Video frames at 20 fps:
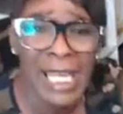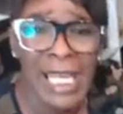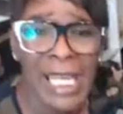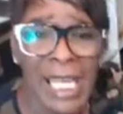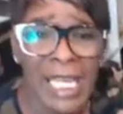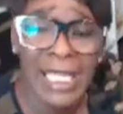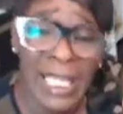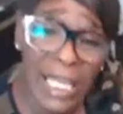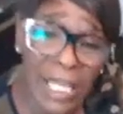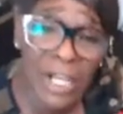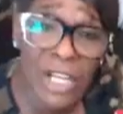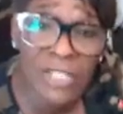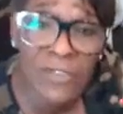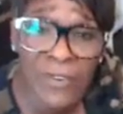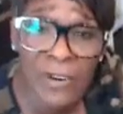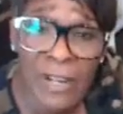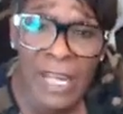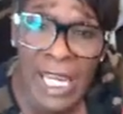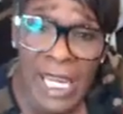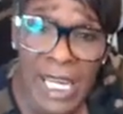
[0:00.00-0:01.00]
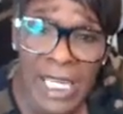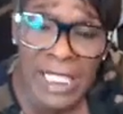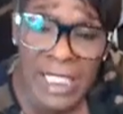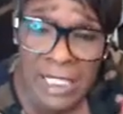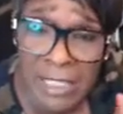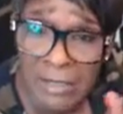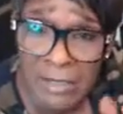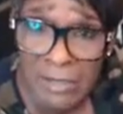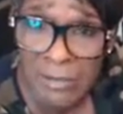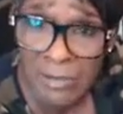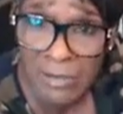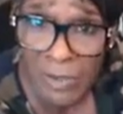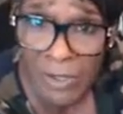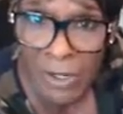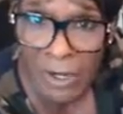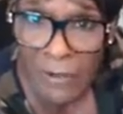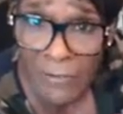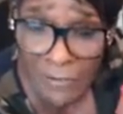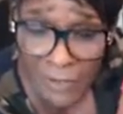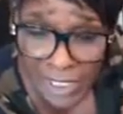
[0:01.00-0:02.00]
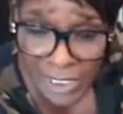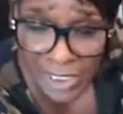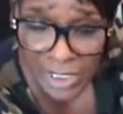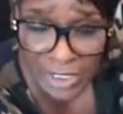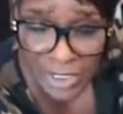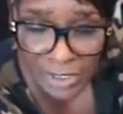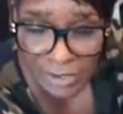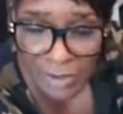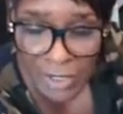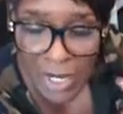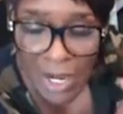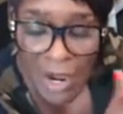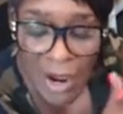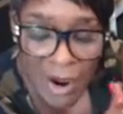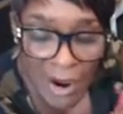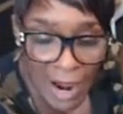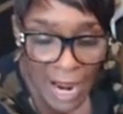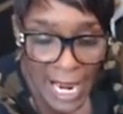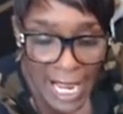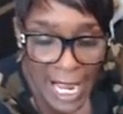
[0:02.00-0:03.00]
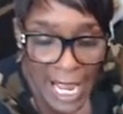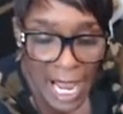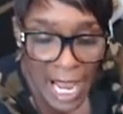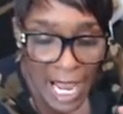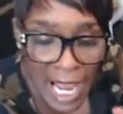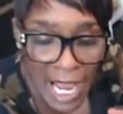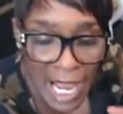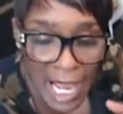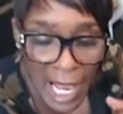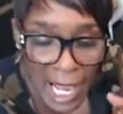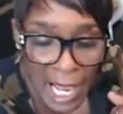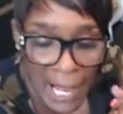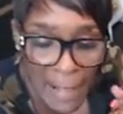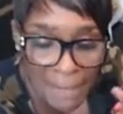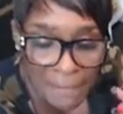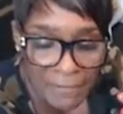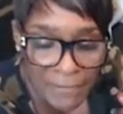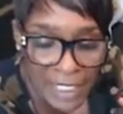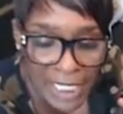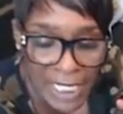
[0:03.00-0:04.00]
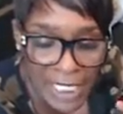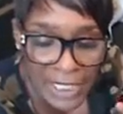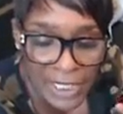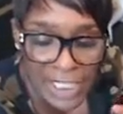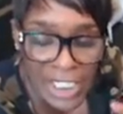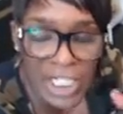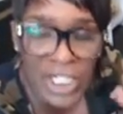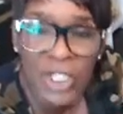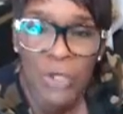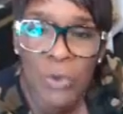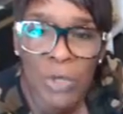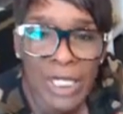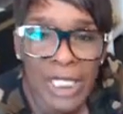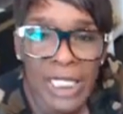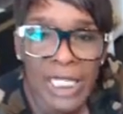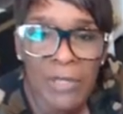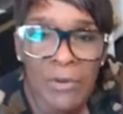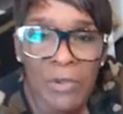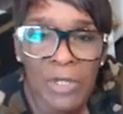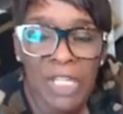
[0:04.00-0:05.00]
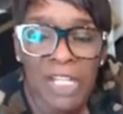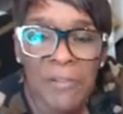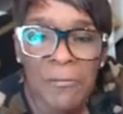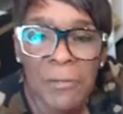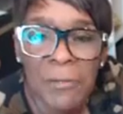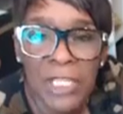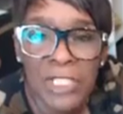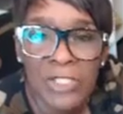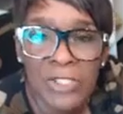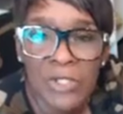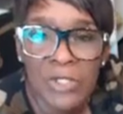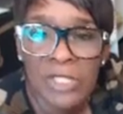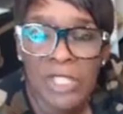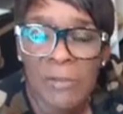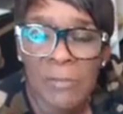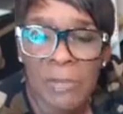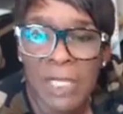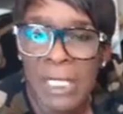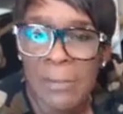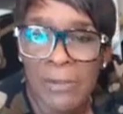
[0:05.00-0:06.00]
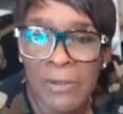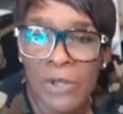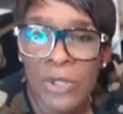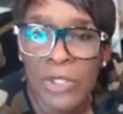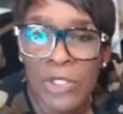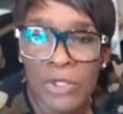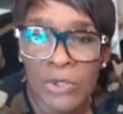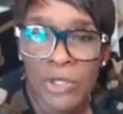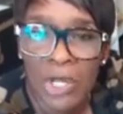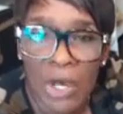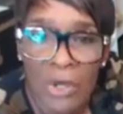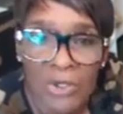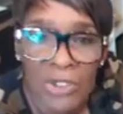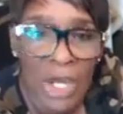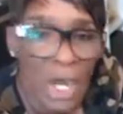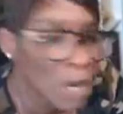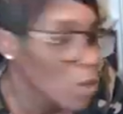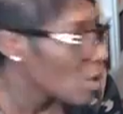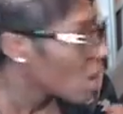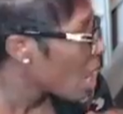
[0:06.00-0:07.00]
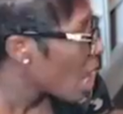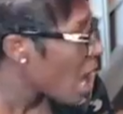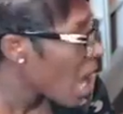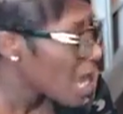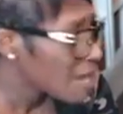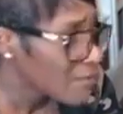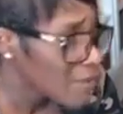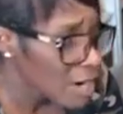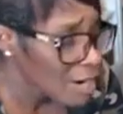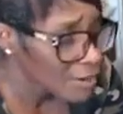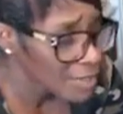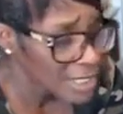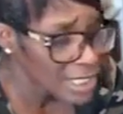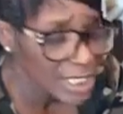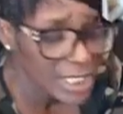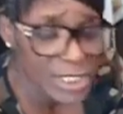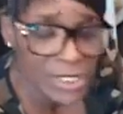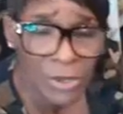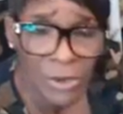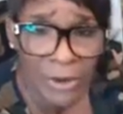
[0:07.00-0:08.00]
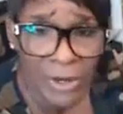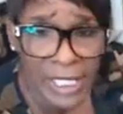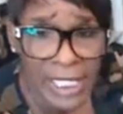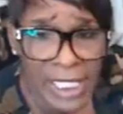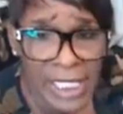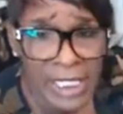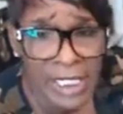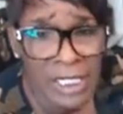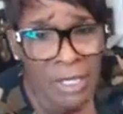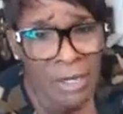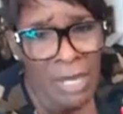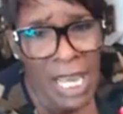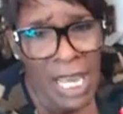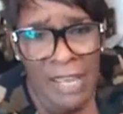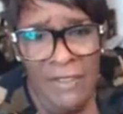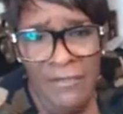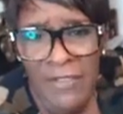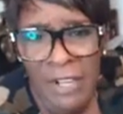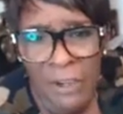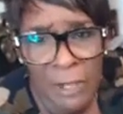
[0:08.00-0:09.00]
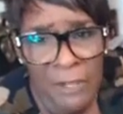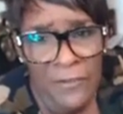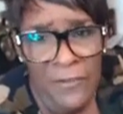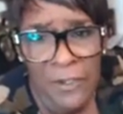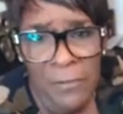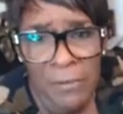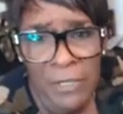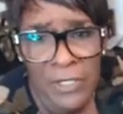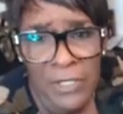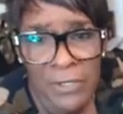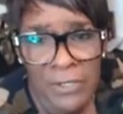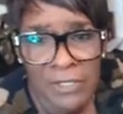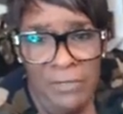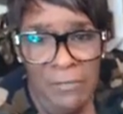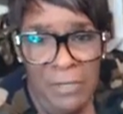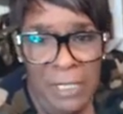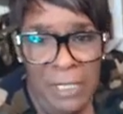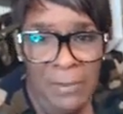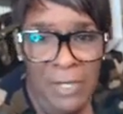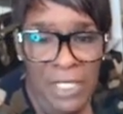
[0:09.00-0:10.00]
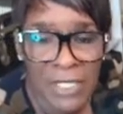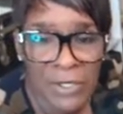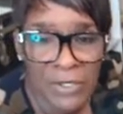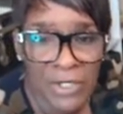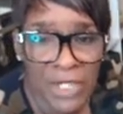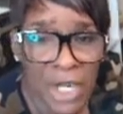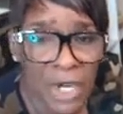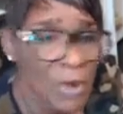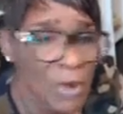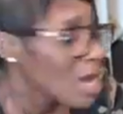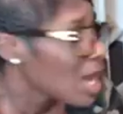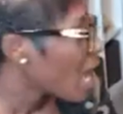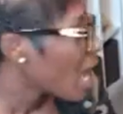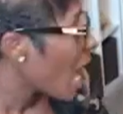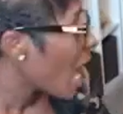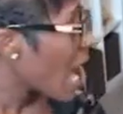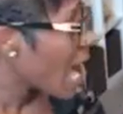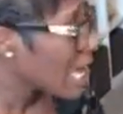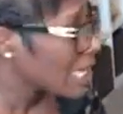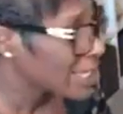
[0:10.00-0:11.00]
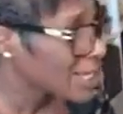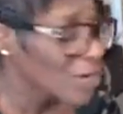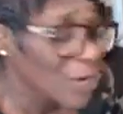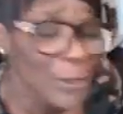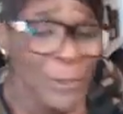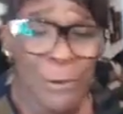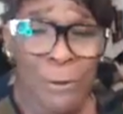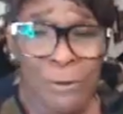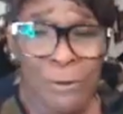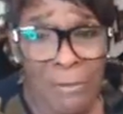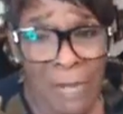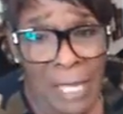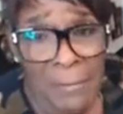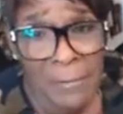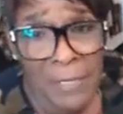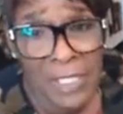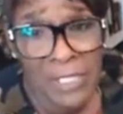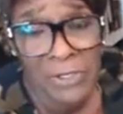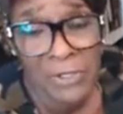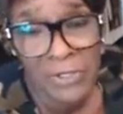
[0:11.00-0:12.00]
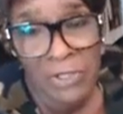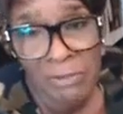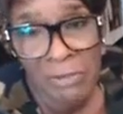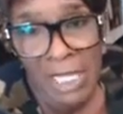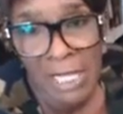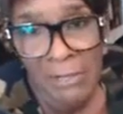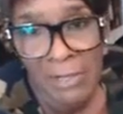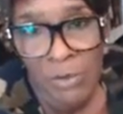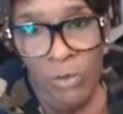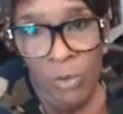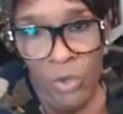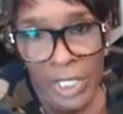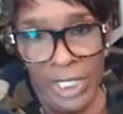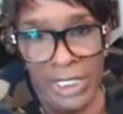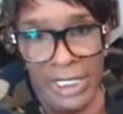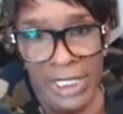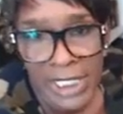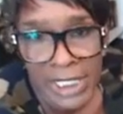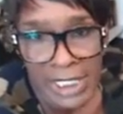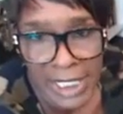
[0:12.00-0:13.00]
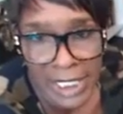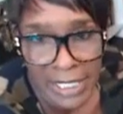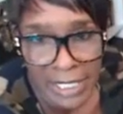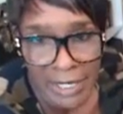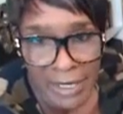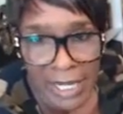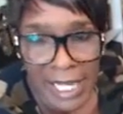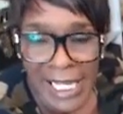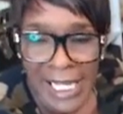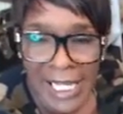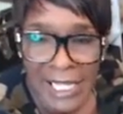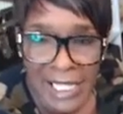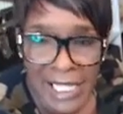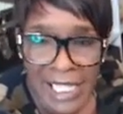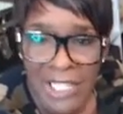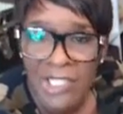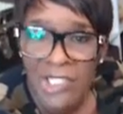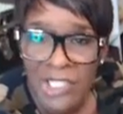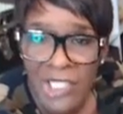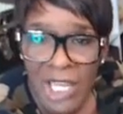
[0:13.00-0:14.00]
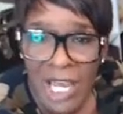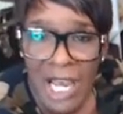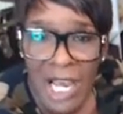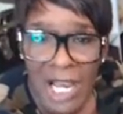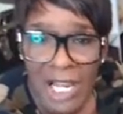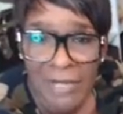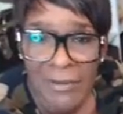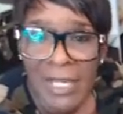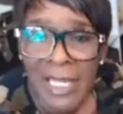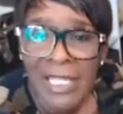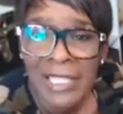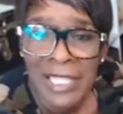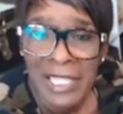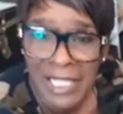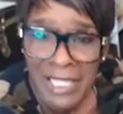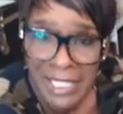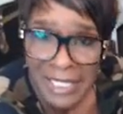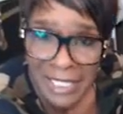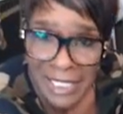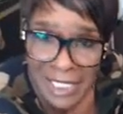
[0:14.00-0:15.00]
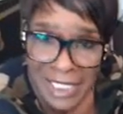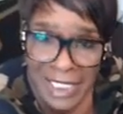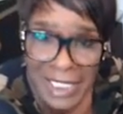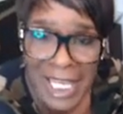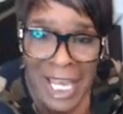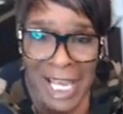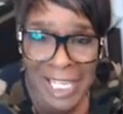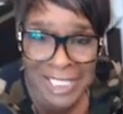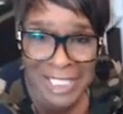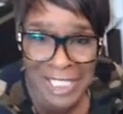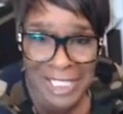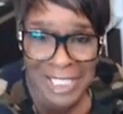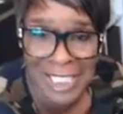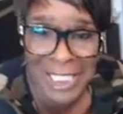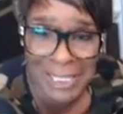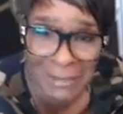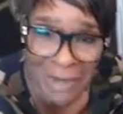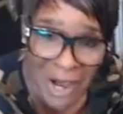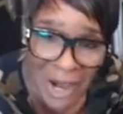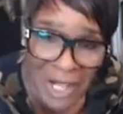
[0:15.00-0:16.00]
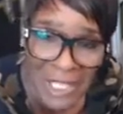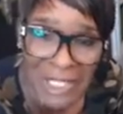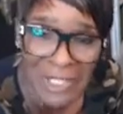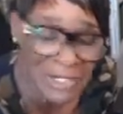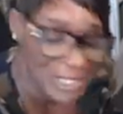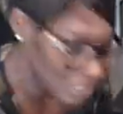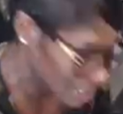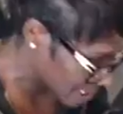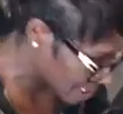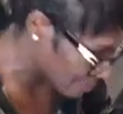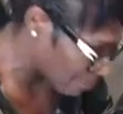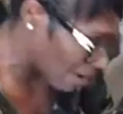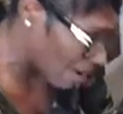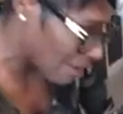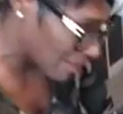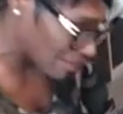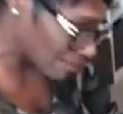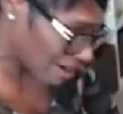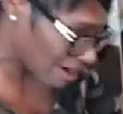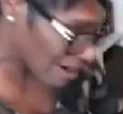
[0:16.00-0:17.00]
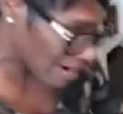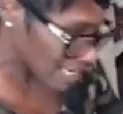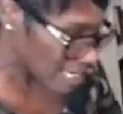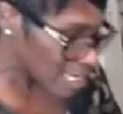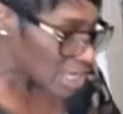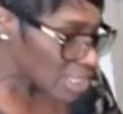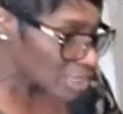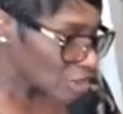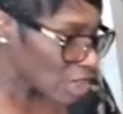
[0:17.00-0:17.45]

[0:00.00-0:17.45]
And that goes for ex-girlfriends too. All right, and then you want to get rid of pictures of people you don't know. I've already sorted, so I had very few pictures of people I don't know. I go through my pictures maybe once a year, and each time the size gets smaller and smaller, all right?